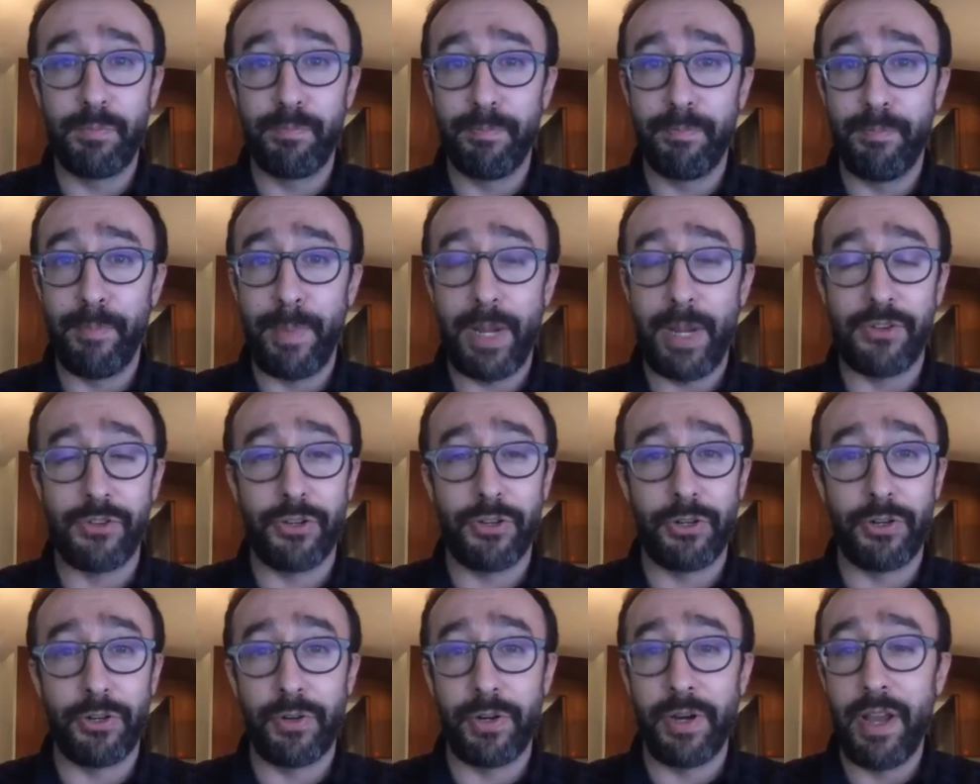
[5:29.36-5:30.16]

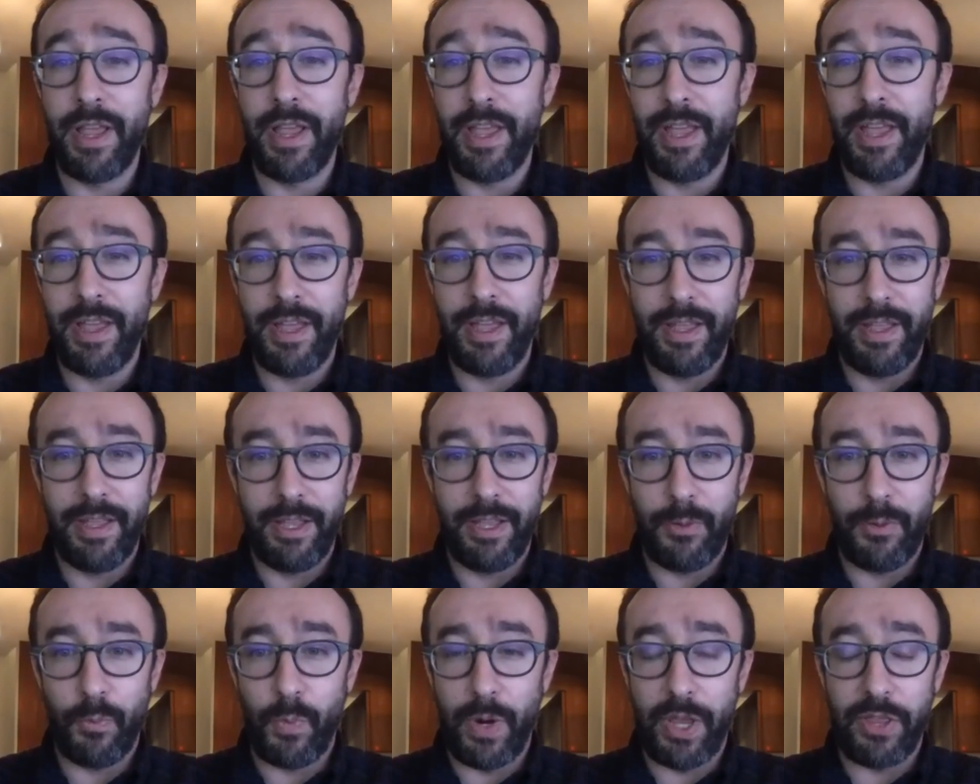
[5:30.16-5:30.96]
major
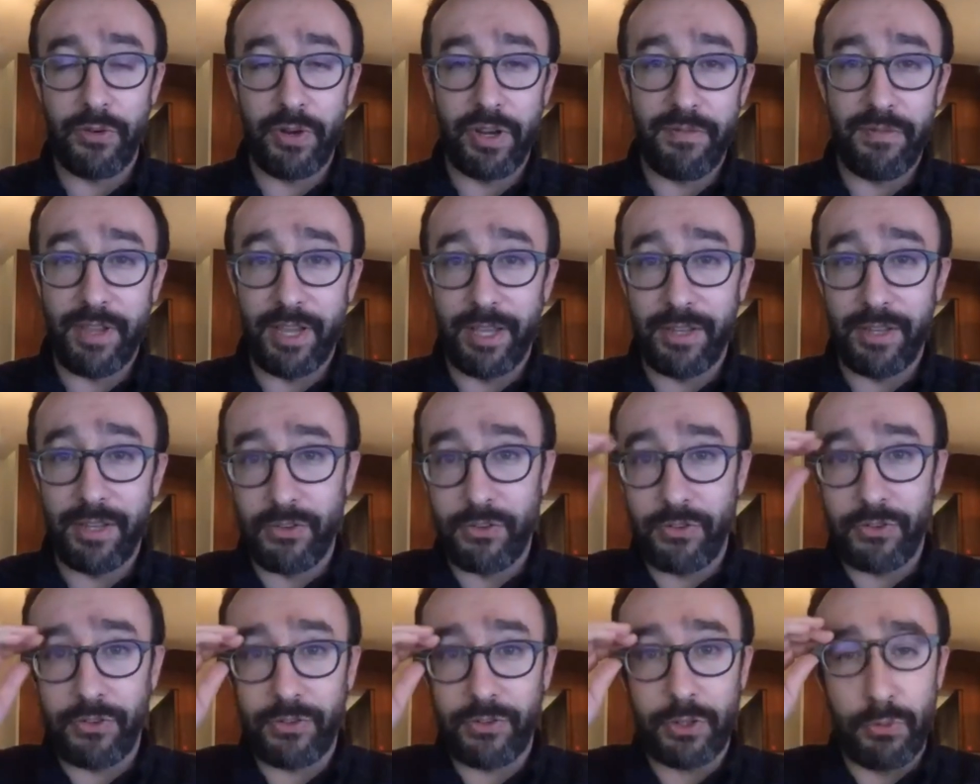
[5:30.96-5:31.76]
weather
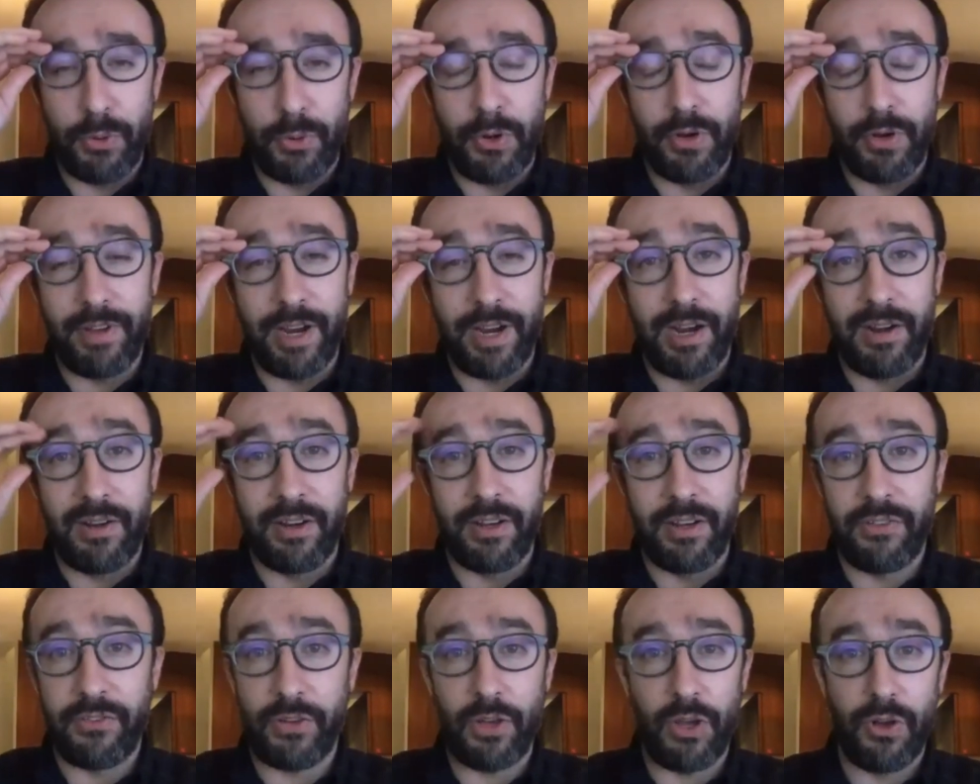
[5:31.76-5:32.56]
events,
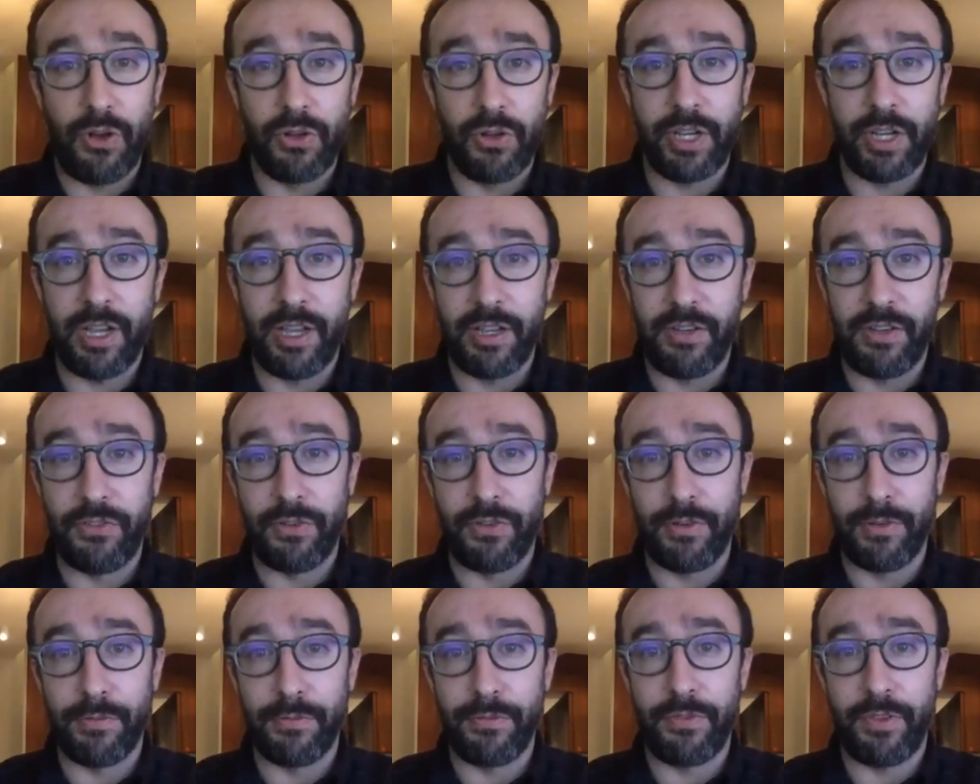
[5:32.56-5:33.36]
coronavirus, all kinds
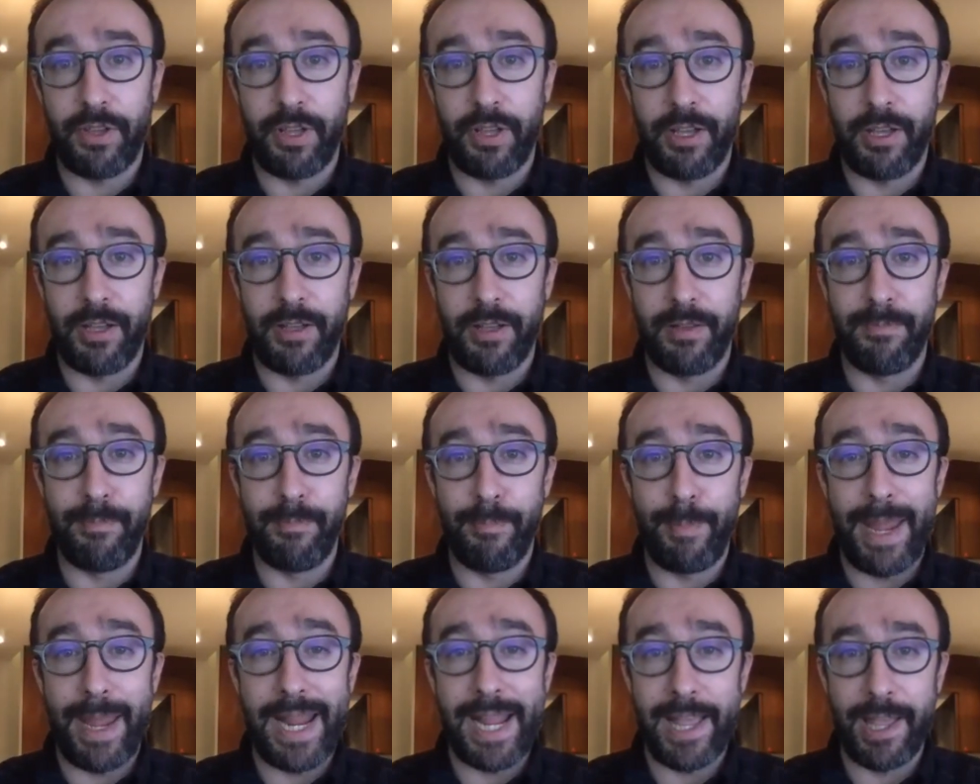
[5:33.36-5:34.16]
of uh,
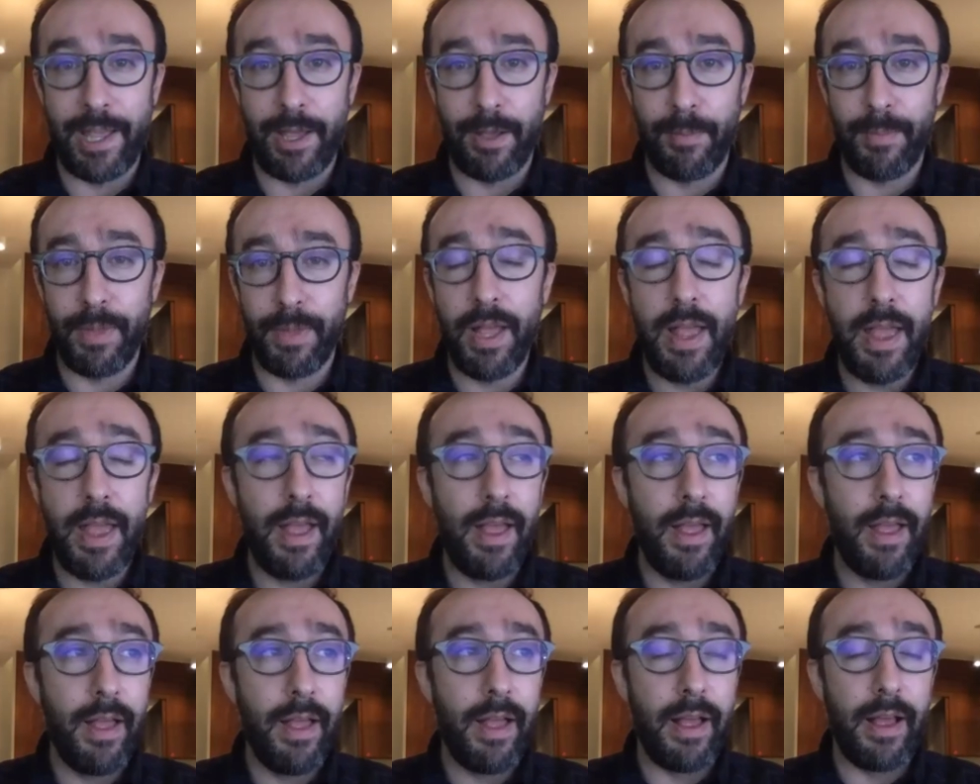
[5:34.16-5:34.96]
mayhem.
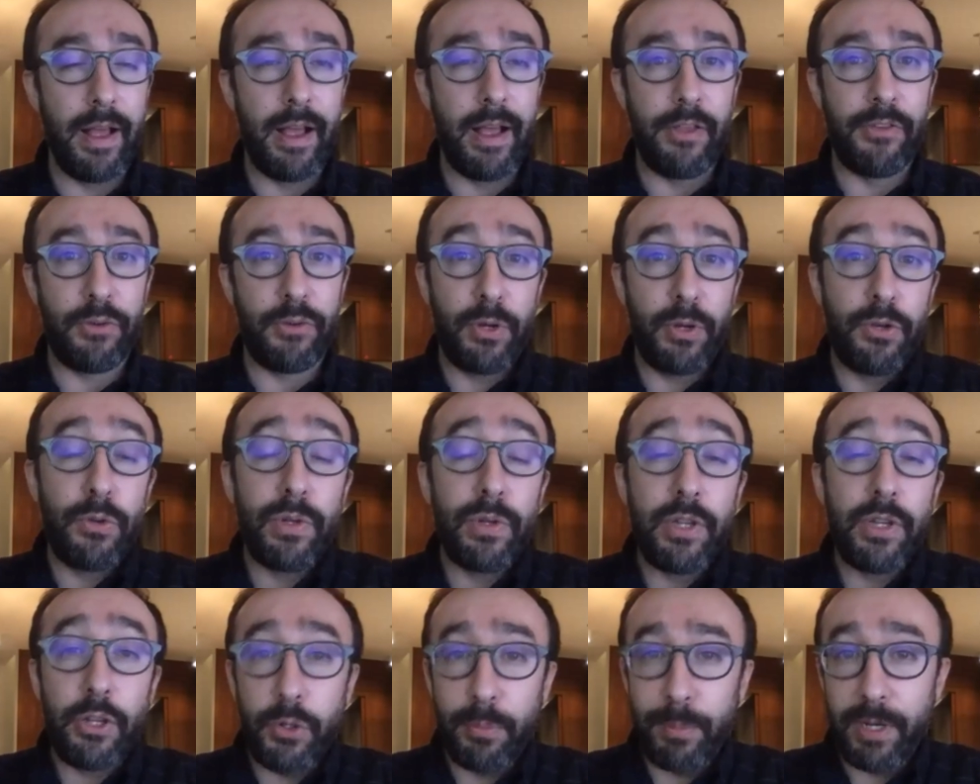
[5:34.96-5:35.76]
Uh, so I do
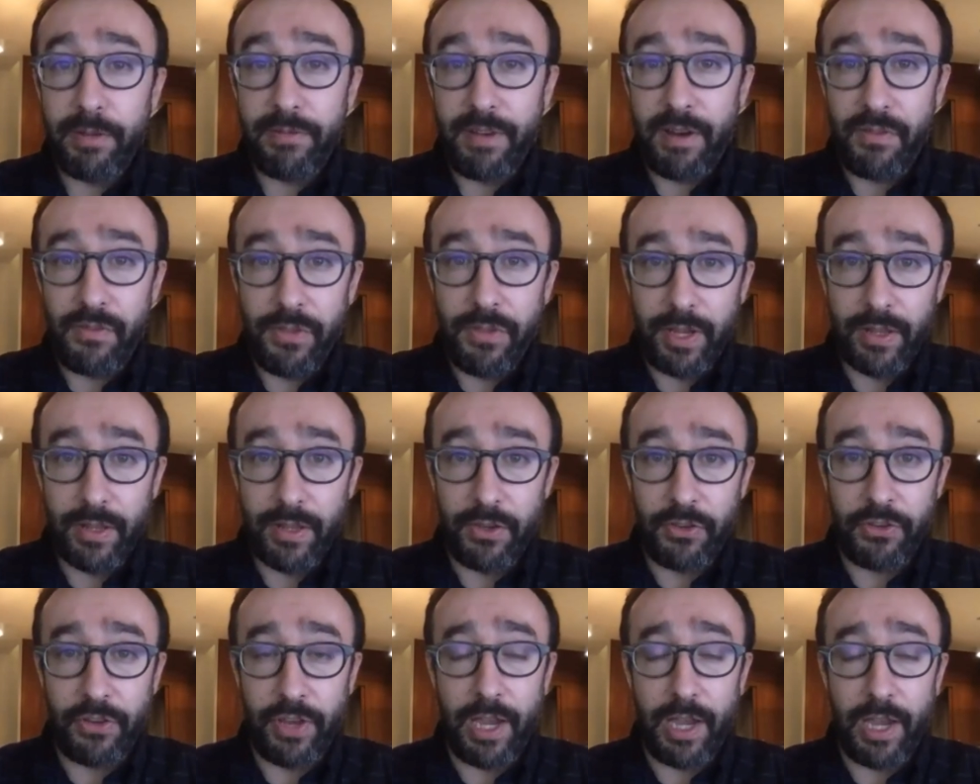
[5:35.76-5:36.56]
a little bit of everything at
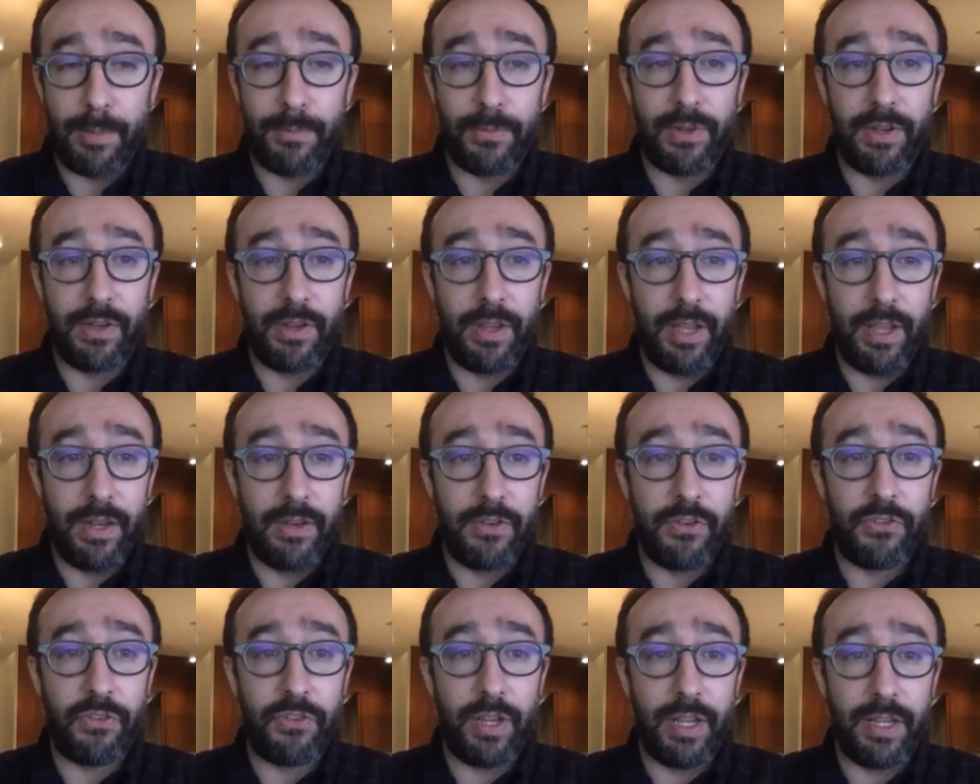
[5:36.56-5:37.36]
the Times, and
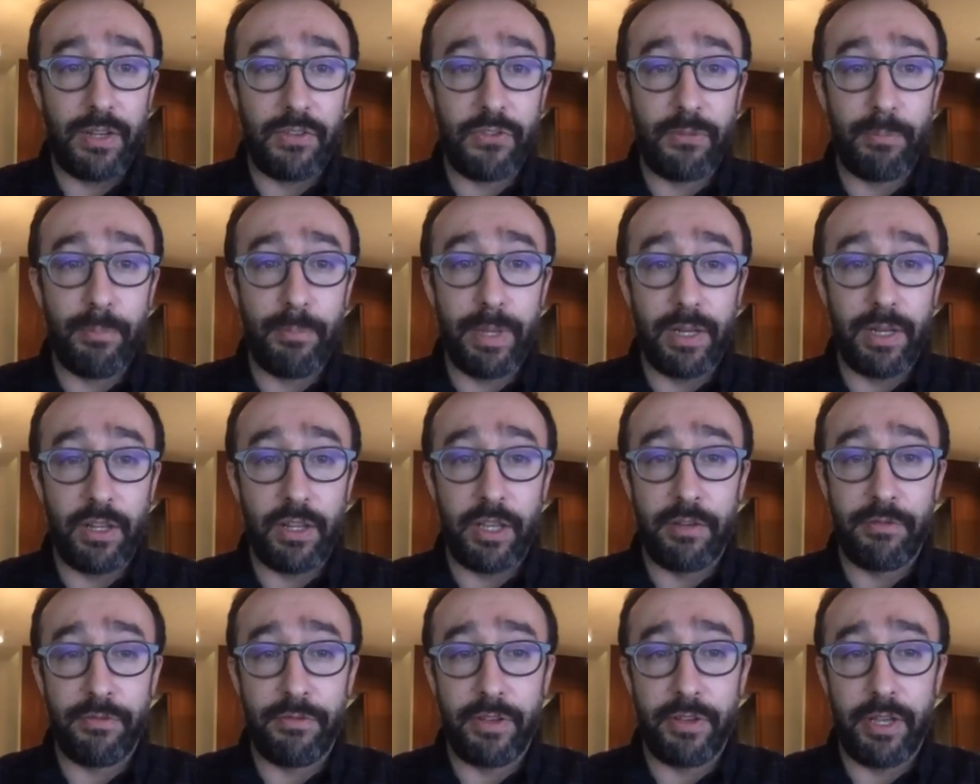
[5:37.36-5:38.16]
it's it's been a
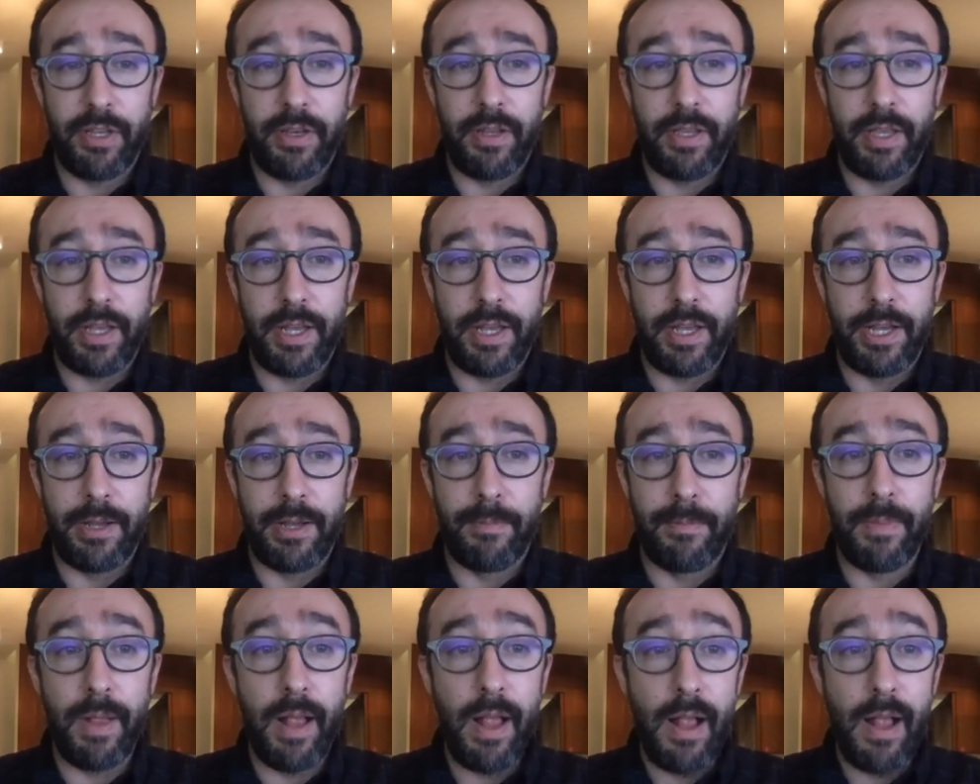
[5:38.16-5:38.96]
lot of fun.
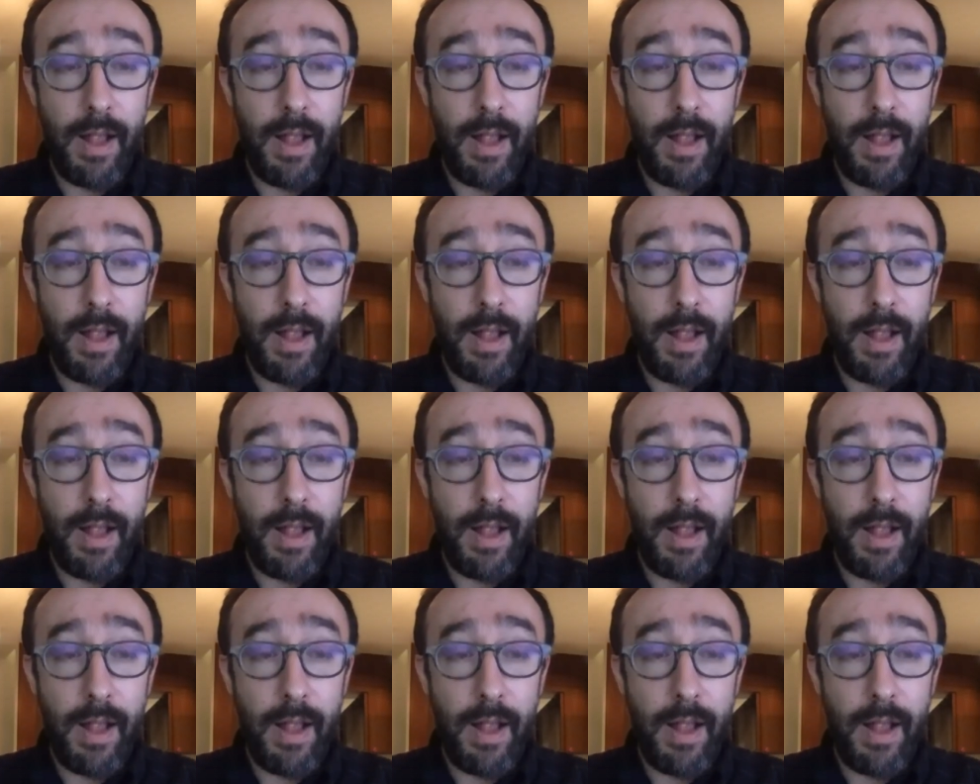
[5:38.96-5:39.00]
Um,